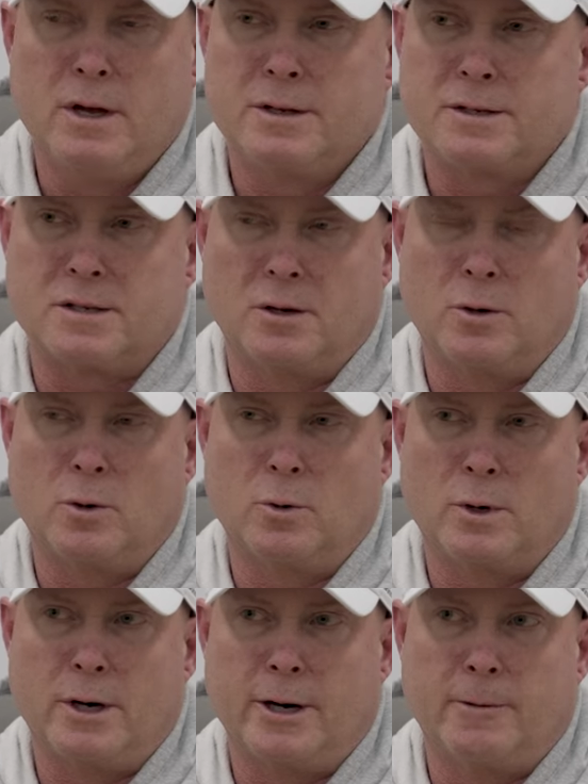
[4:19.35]

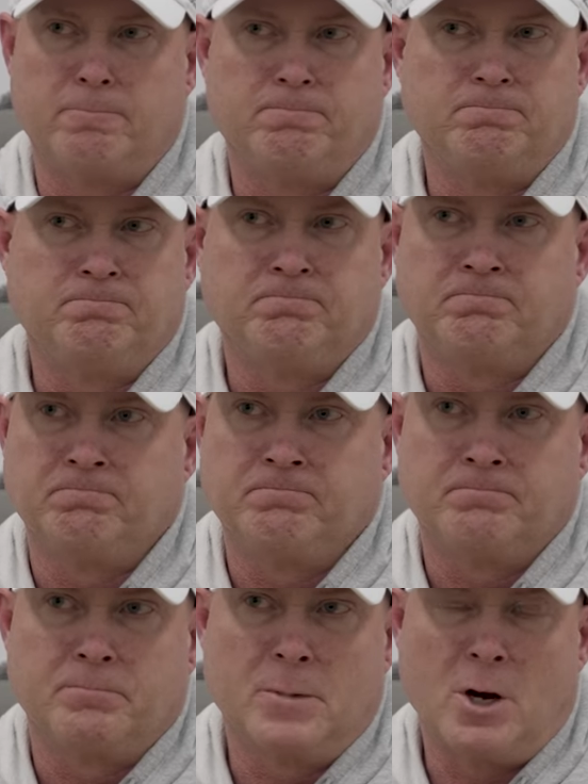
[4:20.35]
So, um,
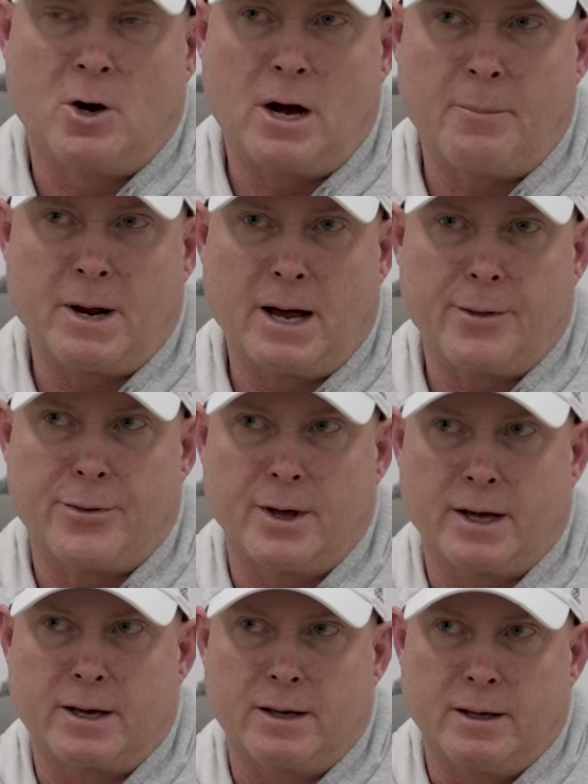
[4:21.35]
no, I mean, I
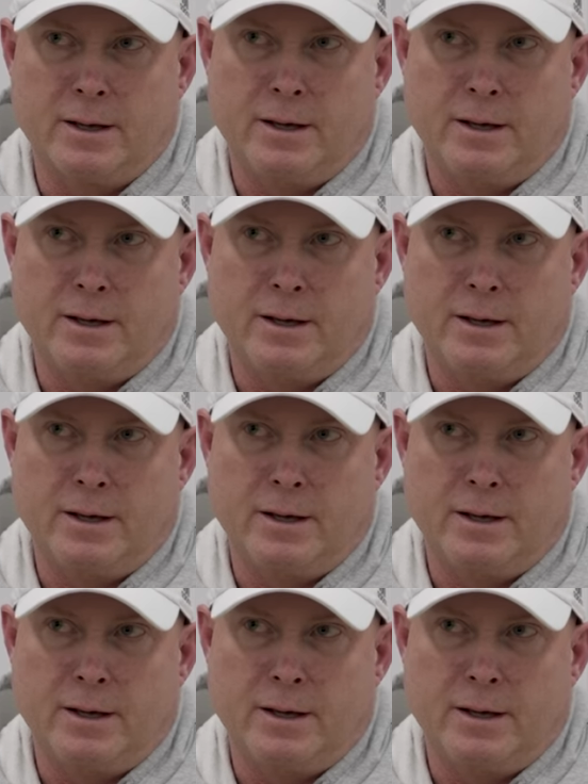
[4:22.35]
think